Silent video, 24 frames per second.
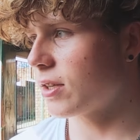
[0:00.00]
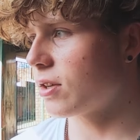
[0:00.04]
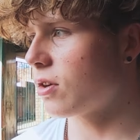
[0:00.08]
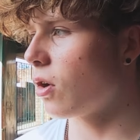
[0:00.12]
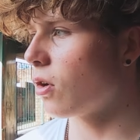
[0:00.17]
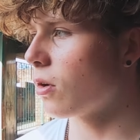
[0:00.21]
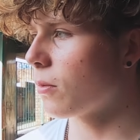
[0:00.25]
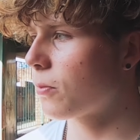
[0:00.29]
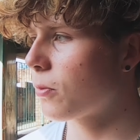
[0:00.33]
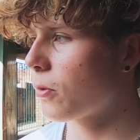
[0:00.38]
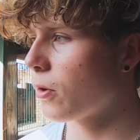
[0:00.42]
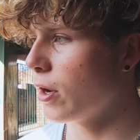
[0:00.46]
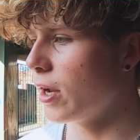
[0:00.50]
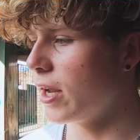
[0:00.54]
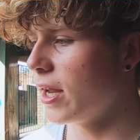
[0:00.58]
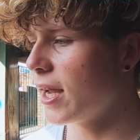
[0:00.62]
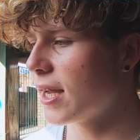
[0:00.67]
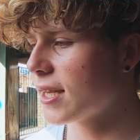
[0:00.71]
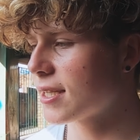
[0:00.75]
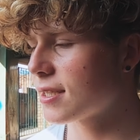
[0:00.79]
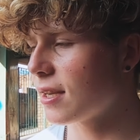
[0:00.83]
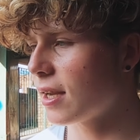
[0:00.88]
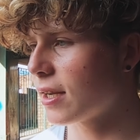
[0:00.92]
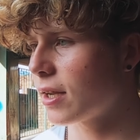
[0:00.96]
Kong Prix,
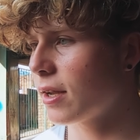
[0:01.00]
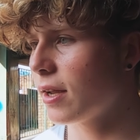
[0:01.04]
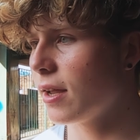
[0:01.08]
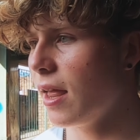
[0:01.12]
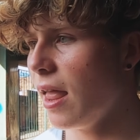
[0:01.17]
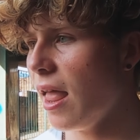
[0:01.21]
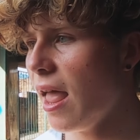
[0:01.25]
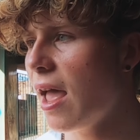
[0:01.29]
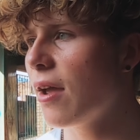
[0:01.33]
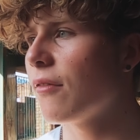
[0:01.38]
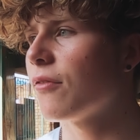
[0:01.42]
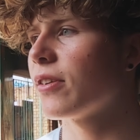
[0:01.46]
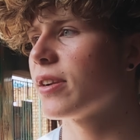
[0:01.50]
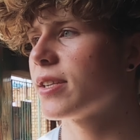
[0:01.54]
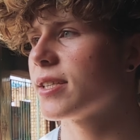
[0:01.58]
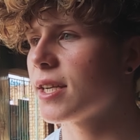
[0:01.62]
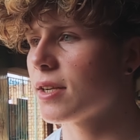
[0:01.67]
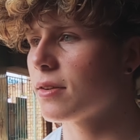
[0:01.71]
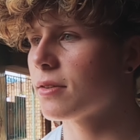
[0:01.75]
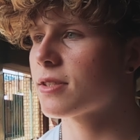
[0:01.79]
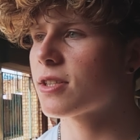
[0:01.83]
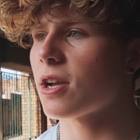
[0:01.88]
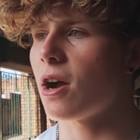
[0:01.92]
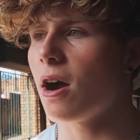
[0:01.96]
it's like every
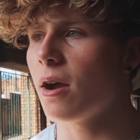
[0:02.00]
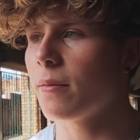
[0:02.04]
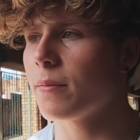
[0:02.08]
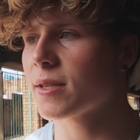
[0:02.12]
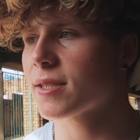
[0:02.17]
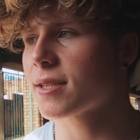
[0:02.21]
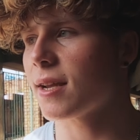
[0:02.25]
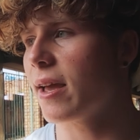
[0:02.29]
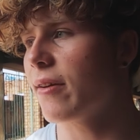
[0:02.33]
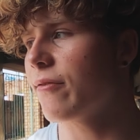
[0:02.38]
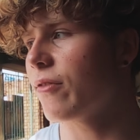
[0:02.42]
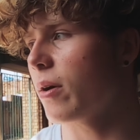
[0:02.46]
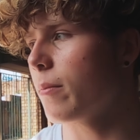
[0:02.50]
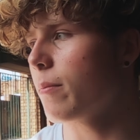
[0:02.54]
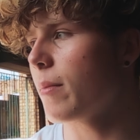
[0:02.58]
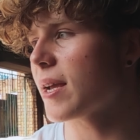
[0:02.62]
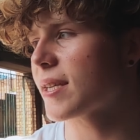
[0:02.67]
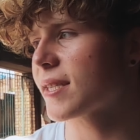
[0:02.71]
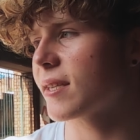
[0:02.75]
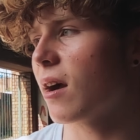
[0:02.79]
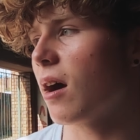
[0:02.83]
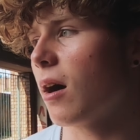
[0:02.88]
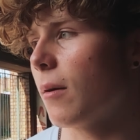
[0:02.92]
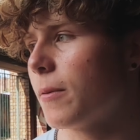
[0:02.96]
single time, it's like if I
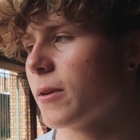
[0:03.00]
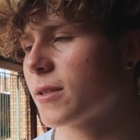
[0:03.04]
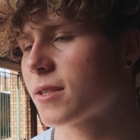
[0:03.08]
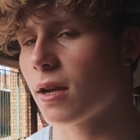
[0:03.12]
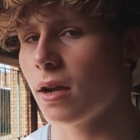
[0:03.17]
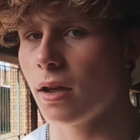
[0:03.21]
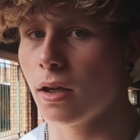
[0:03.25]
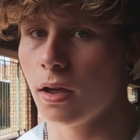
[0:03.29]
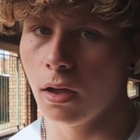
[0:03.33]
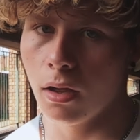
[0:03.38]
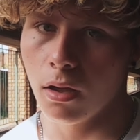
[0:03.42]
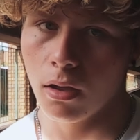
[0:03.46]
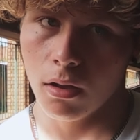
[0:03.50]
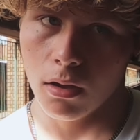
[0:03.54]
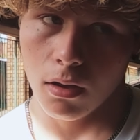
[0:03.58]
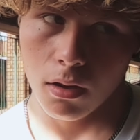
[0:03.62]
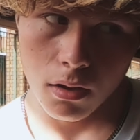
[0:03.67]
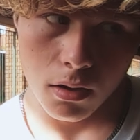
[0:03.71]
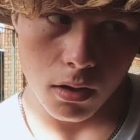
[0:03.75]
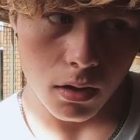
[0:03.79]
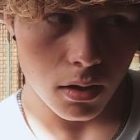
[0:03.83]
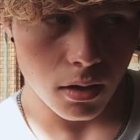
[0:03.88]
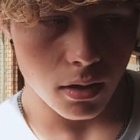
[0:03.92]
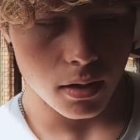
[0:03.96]
mess it up, it's like,
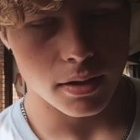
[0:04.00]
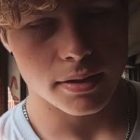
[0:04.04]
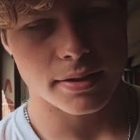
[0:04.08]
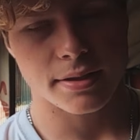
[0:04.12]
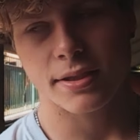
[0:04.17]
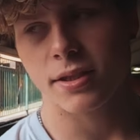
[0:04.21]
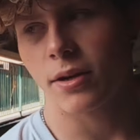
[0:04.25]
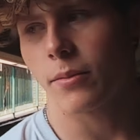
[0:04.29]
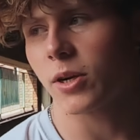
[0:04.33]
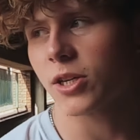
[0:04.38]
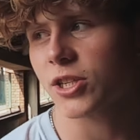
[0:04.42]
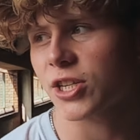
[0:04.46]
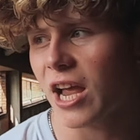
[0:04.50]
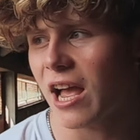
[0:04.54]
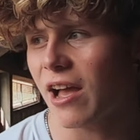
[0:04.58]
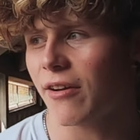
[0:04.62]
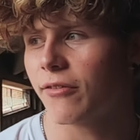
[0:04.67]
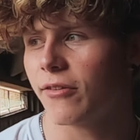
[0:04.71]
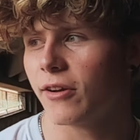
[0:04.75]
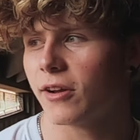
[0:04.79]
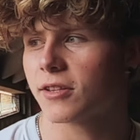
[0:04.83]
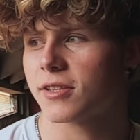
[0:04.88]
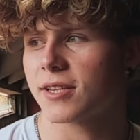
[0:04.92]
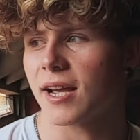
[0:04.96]
oh, it's so much
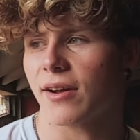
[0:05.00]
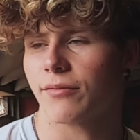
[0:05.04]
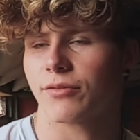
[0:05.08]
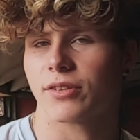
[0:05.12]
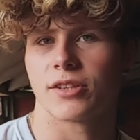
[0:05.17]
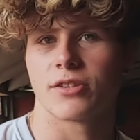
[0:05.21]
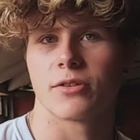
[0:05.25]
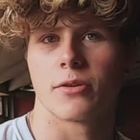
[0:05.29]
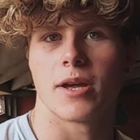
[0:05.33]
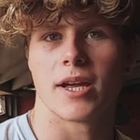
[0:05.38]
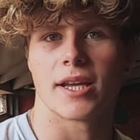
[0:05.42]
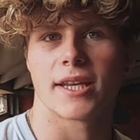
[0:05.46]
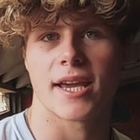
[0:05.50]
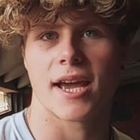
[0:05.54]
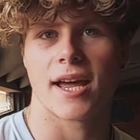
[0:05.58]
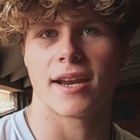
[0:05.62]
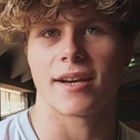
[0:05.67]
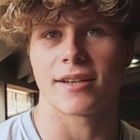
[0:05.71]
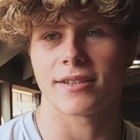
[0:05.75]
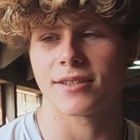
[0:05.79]
effort to have to do it again.